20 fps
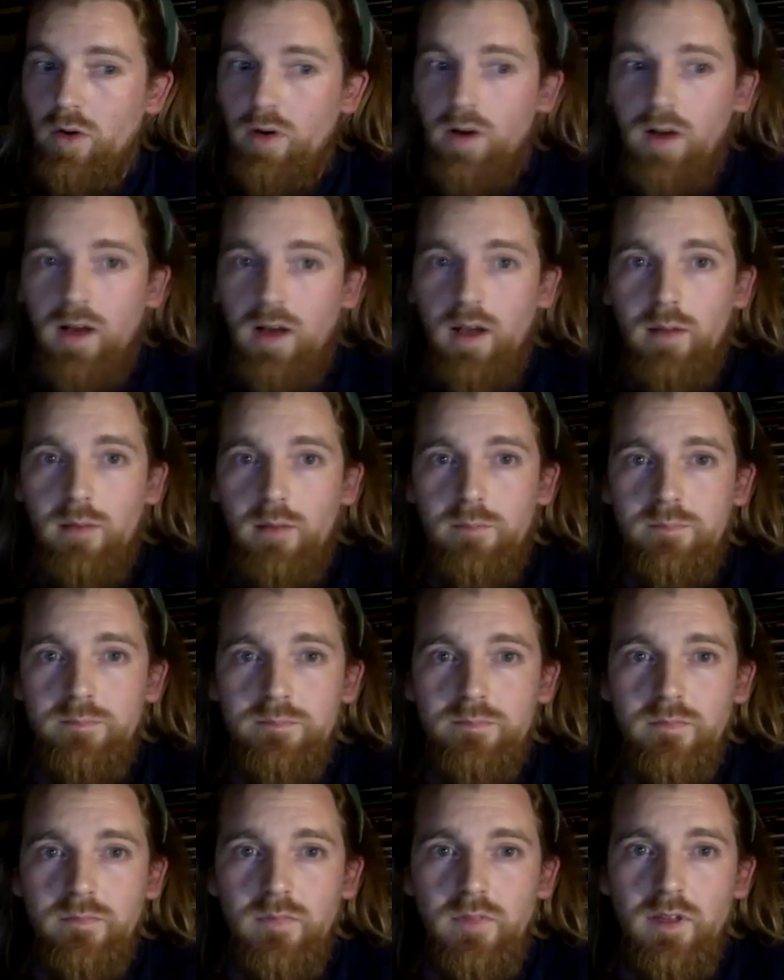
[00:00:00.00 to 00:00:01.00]
um,
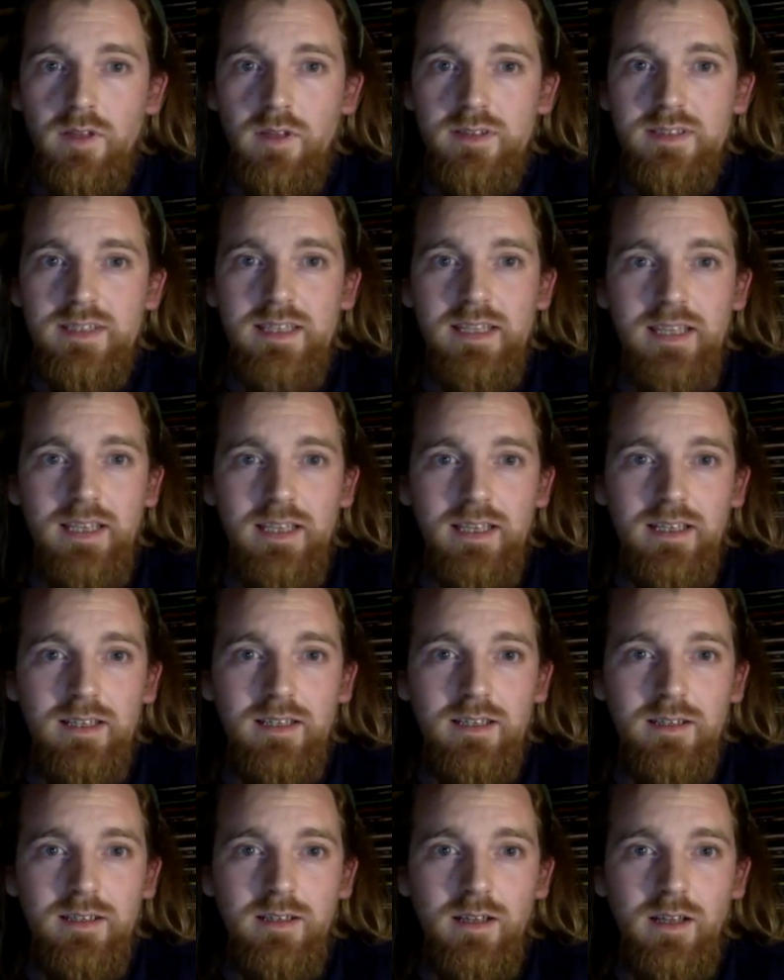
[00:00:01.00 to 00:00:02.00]
seeing
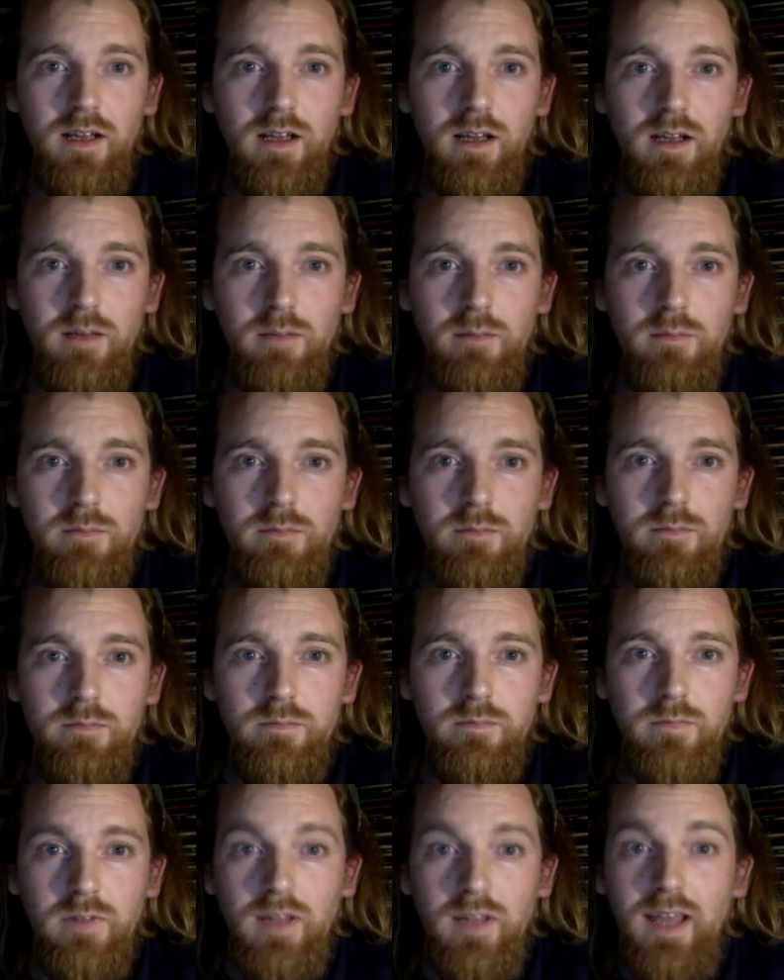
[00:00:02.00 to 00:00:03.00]
um,
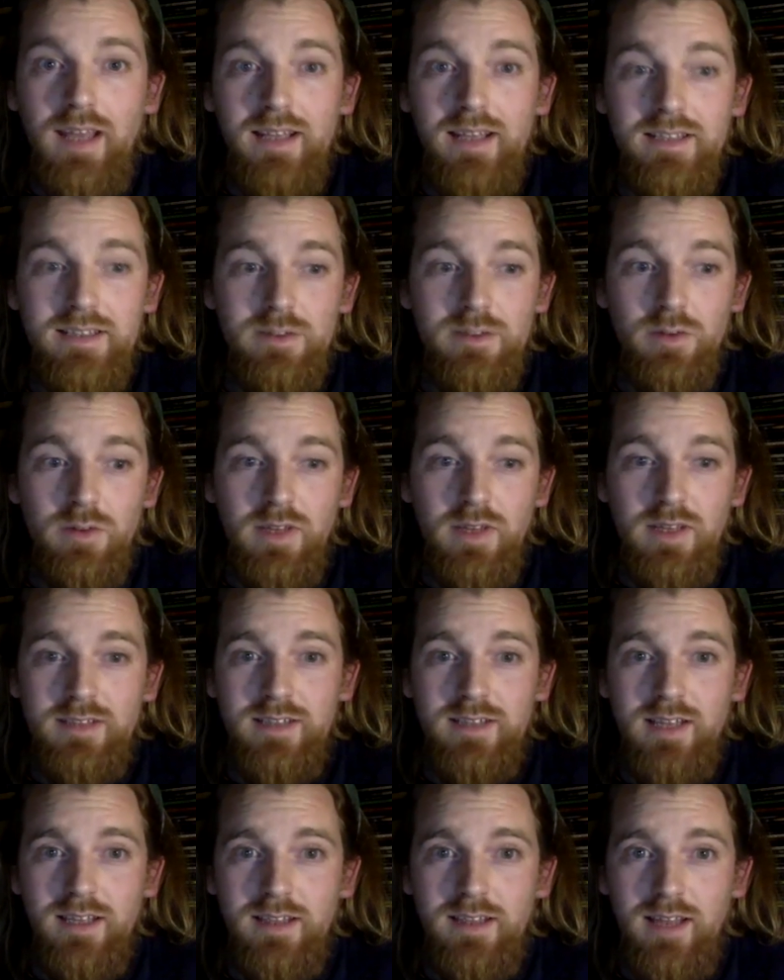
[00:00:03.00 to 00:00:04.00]
lights or things
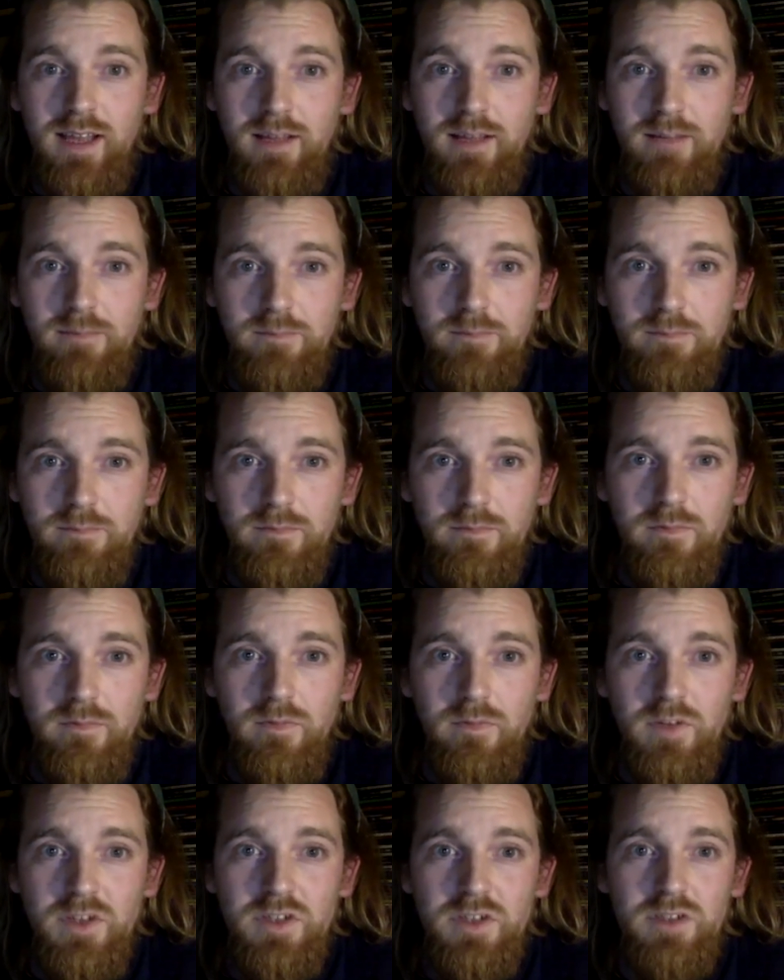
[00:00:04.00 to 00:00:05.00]
like that,
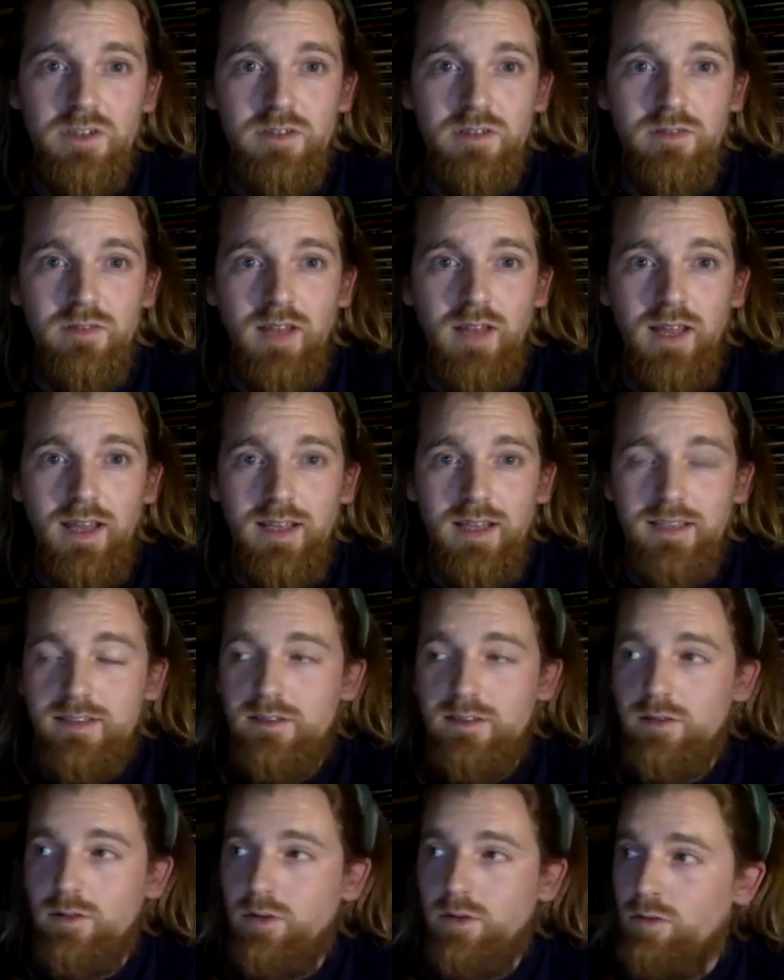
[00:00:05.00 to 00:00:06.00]
visions of lights
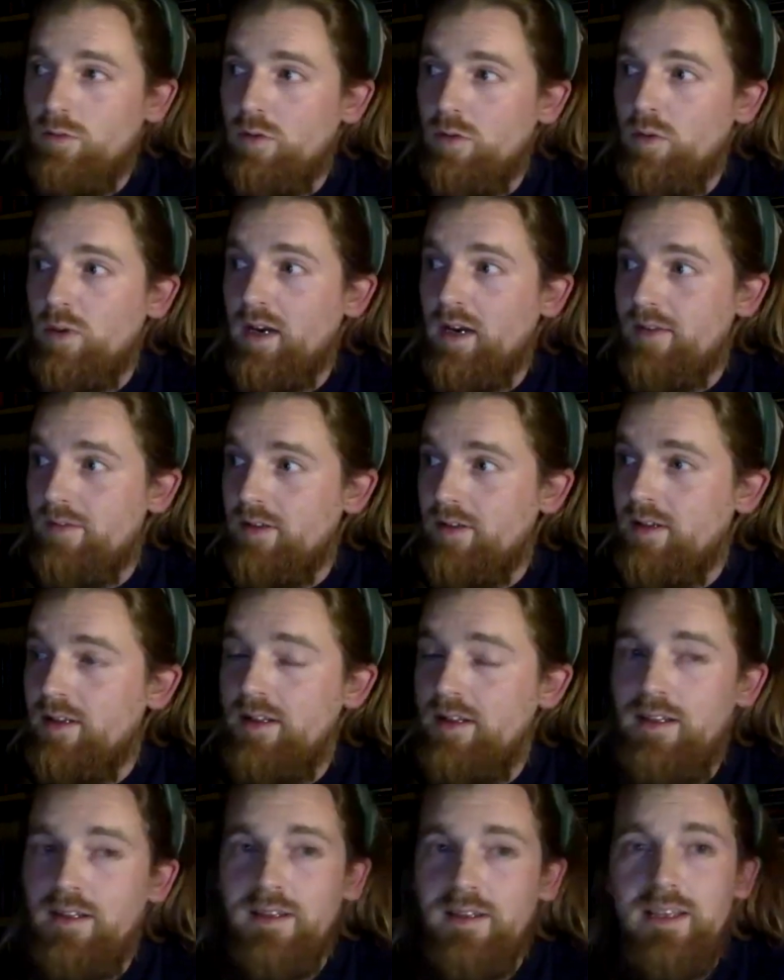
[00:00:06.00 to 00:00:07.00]
or or whatever.
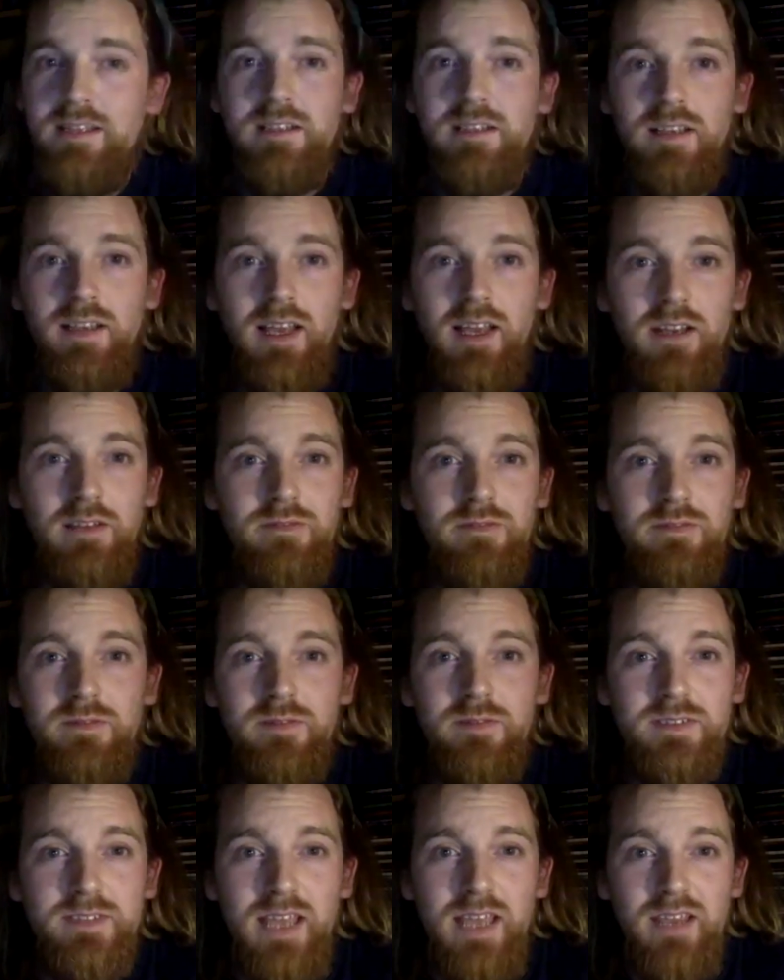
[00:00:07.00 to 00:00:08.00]
These are kind of
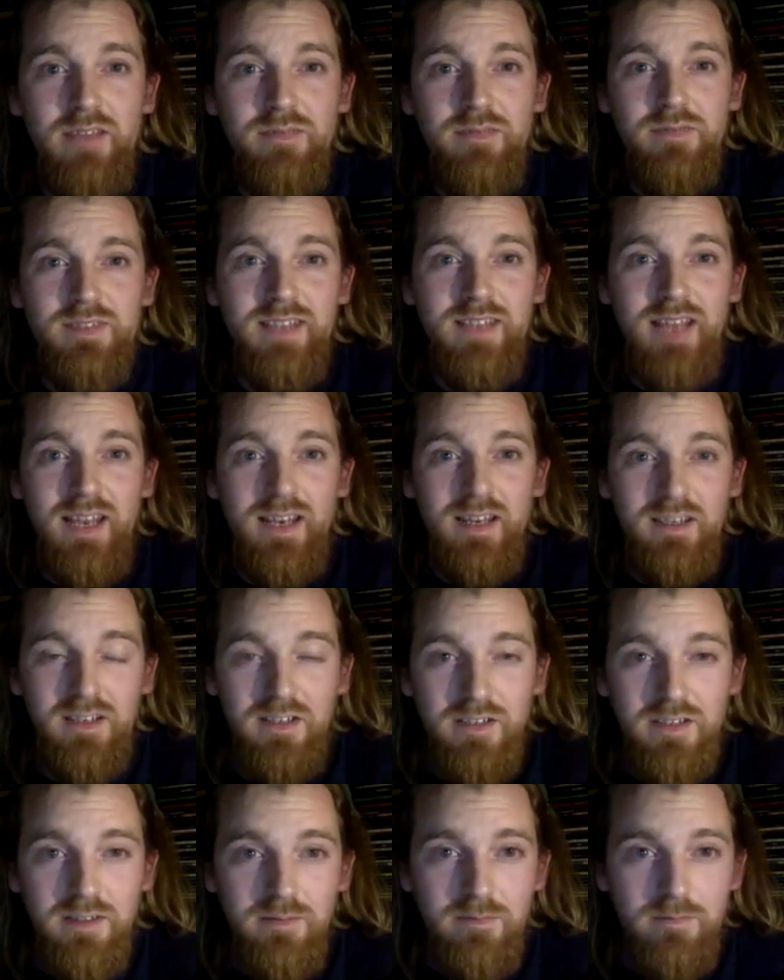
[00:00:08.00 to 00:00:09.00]
safe
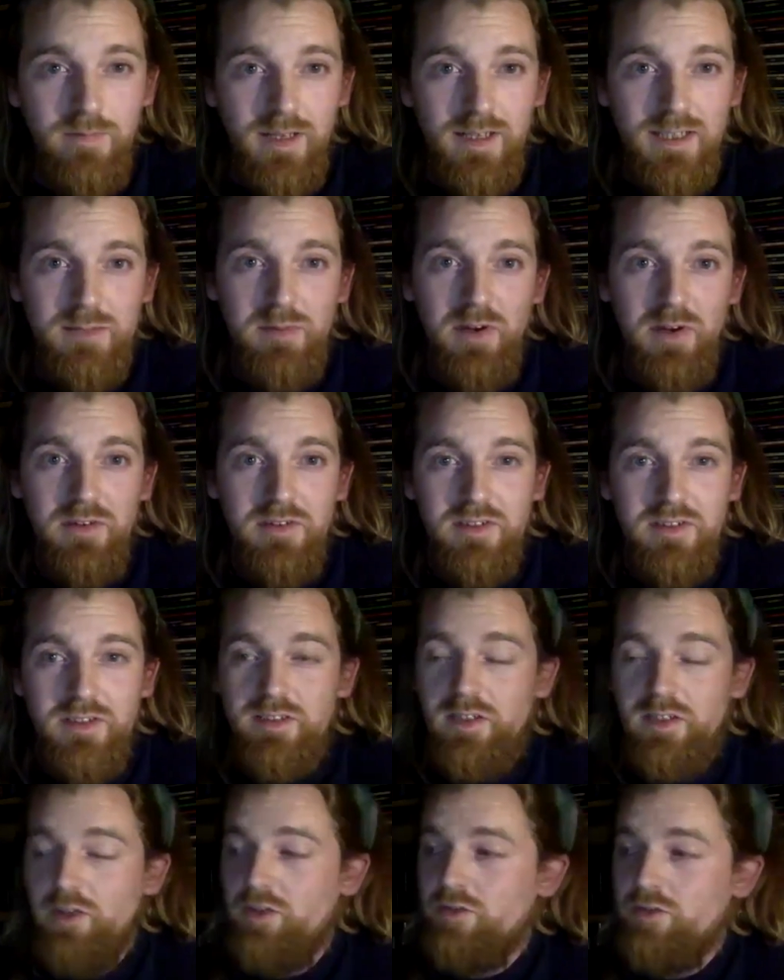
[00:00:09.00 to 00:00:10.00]
standard experiences
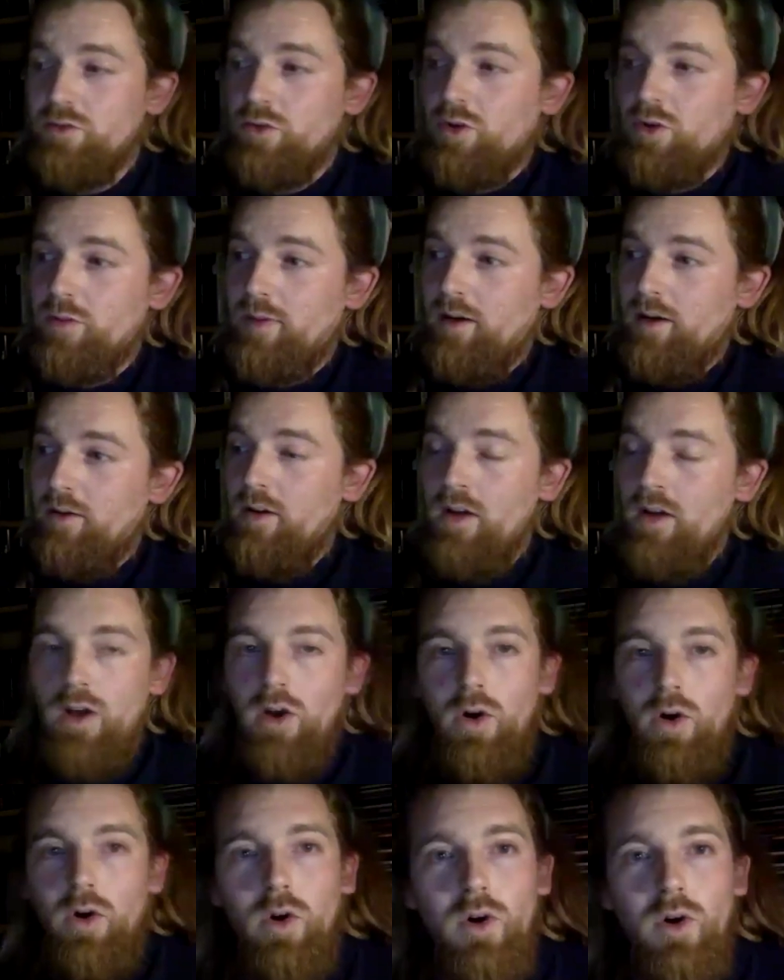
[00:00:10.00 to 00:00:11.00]
that you can talk about
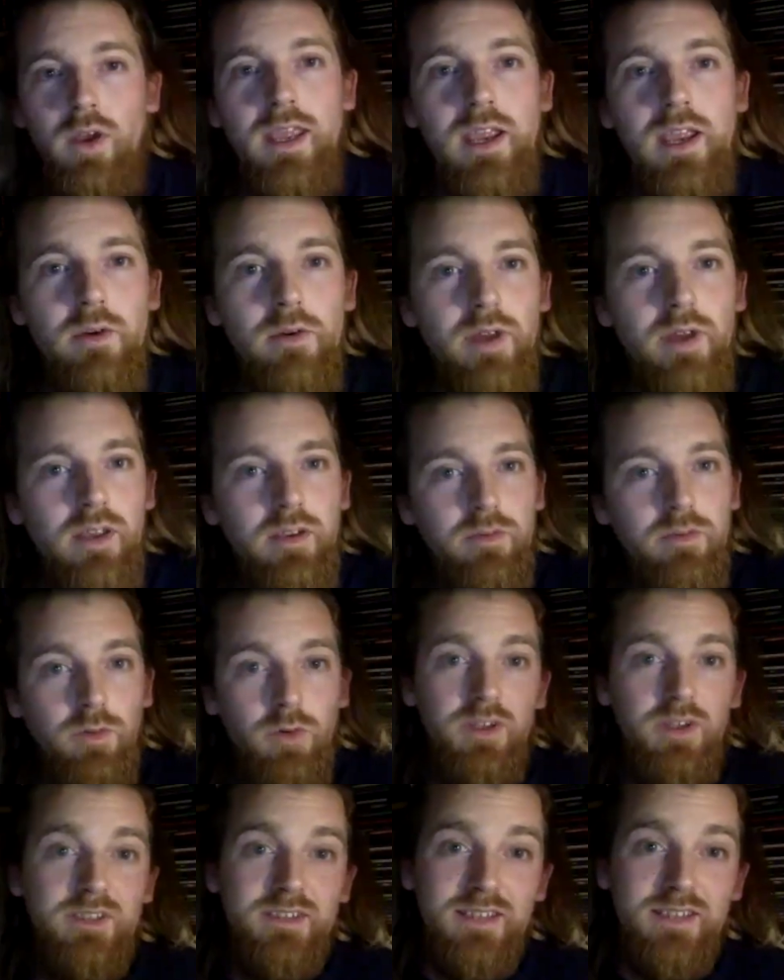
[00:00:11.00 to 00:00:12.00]
or hearing
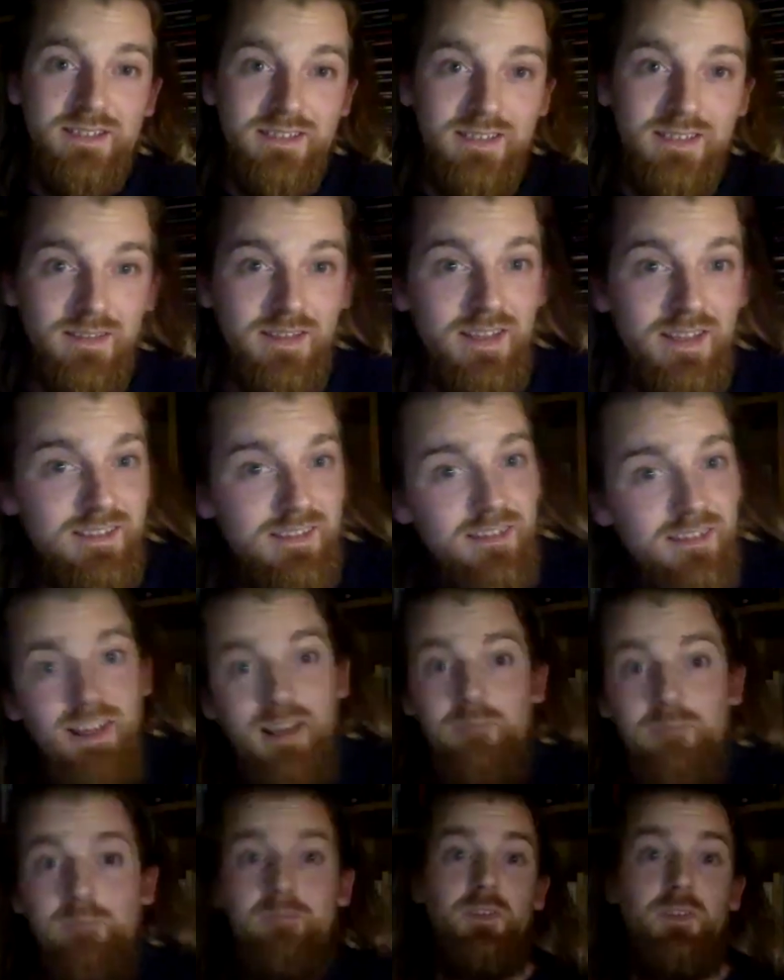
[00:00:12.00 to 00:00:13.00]
voices and things like
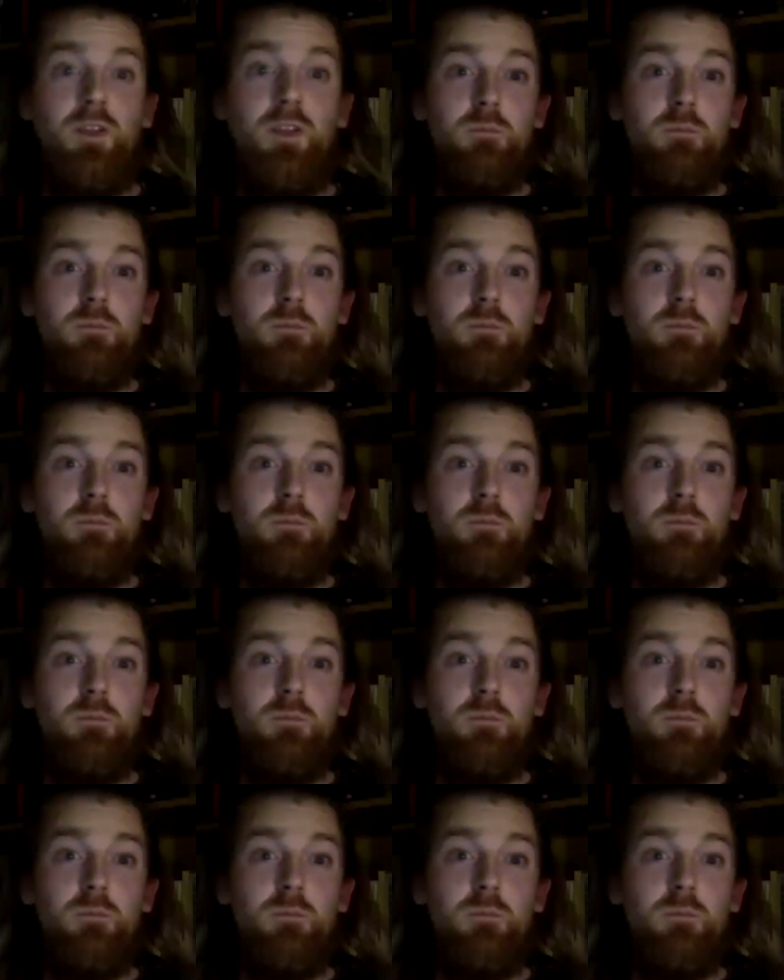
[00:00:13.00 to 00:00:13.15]
that. You know,